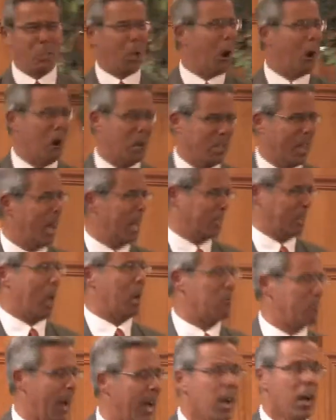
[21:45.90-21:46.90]
doing this
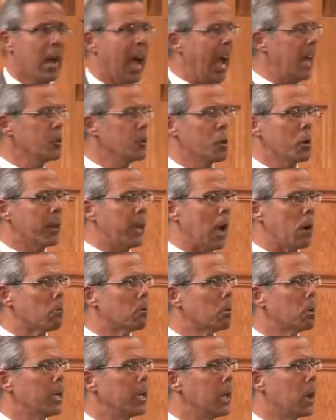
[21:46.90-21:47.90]
to me. And you get
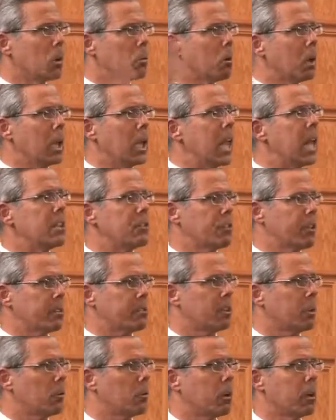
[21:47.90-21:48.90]
real
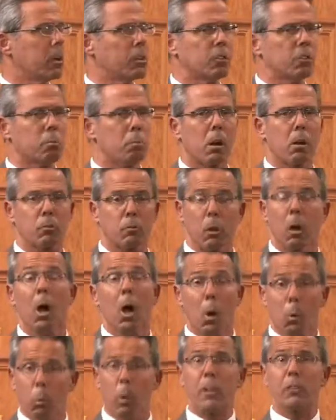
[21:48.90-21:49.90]
religious and real spiritual,
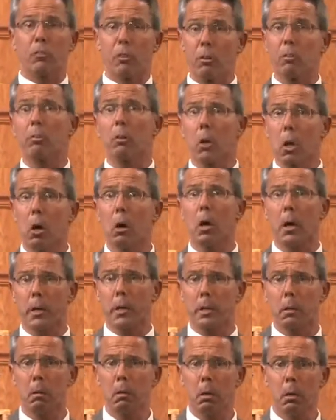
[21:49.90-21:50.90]
which is good.
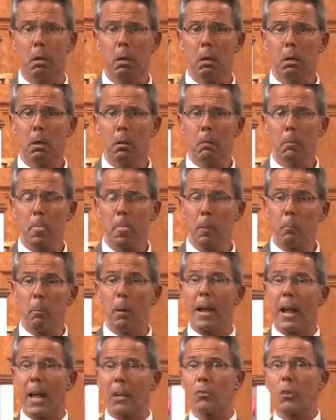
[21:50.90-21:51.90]

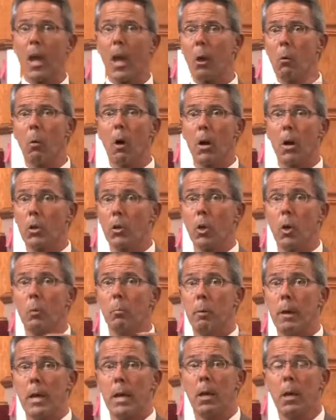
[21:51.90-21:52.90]
But I tell you what, you'll
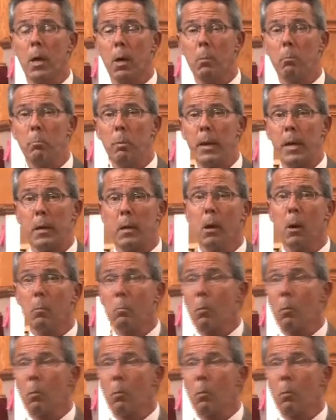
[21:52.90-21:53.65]
be, be